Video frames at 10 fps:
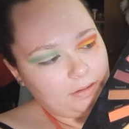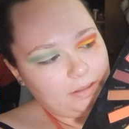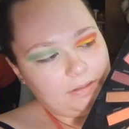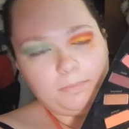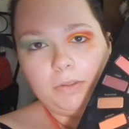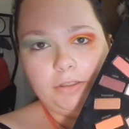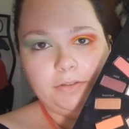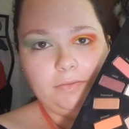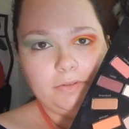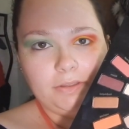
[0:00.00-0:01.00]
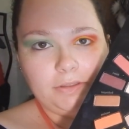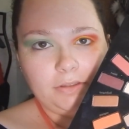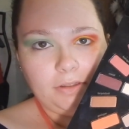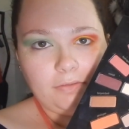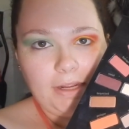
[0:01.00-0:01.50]
this blue
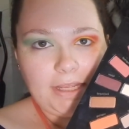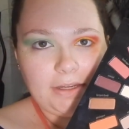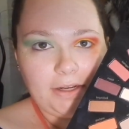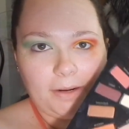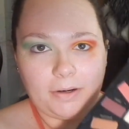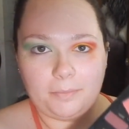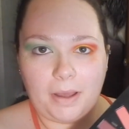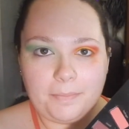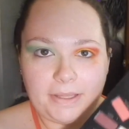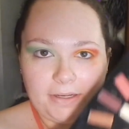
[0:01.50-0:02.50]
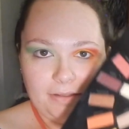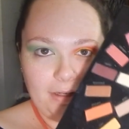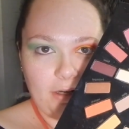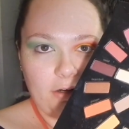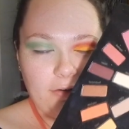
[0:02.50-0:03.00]
right here, and we're going to pop it
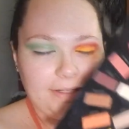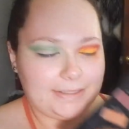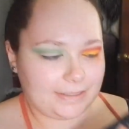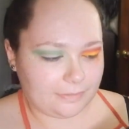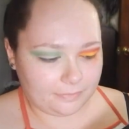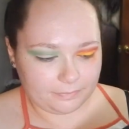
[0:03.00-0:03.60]
in our crease.